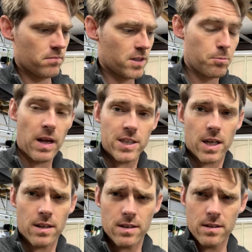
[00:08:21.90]

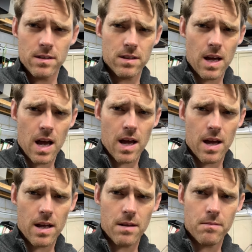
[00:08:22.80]
splasher
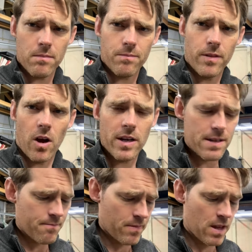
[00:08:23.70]
uh,
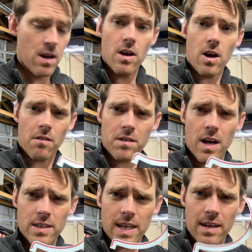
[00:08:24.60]
lining, I've
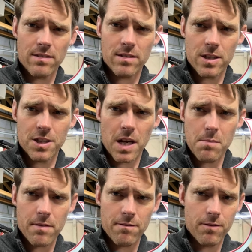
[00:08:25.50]
cut out the
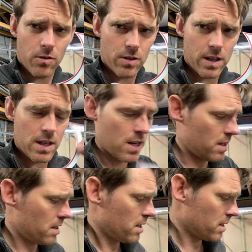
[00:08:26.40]
shape for the
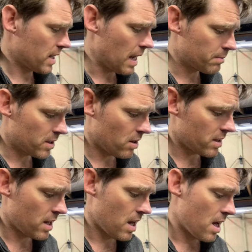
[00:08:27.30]
cab
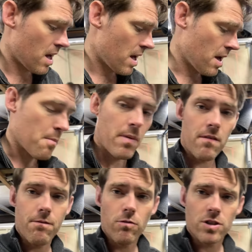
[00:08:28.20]
side, but
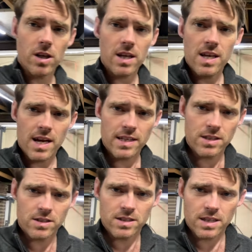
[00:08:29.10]
unfortunately, as
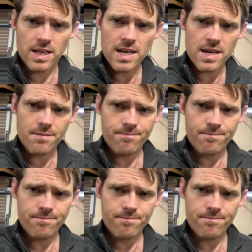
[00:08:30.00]
you can see here,